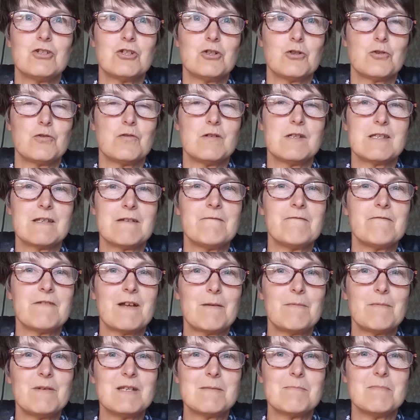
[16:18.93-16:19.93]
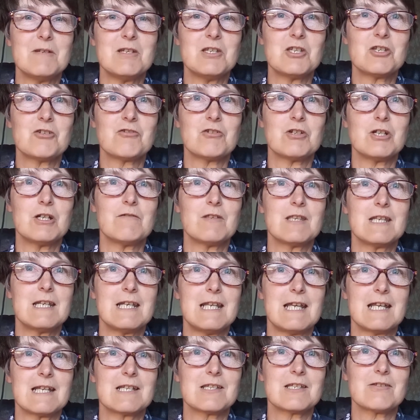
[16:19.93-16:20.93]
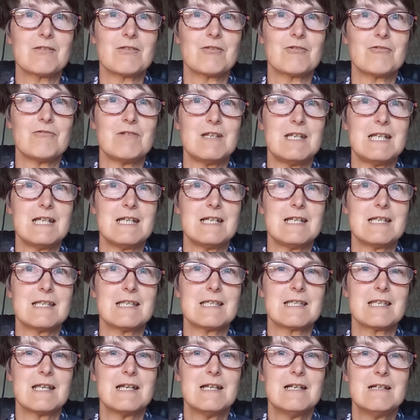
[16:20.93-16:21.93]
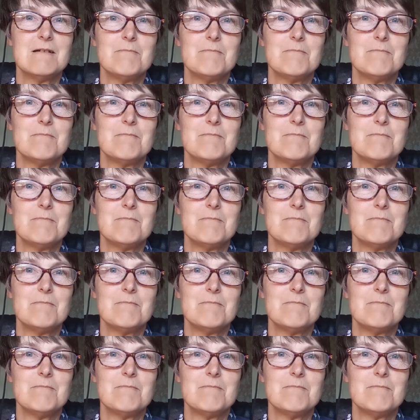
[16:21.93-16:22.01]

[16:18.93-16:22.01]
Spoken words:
children's and families ministry over the next 3 years,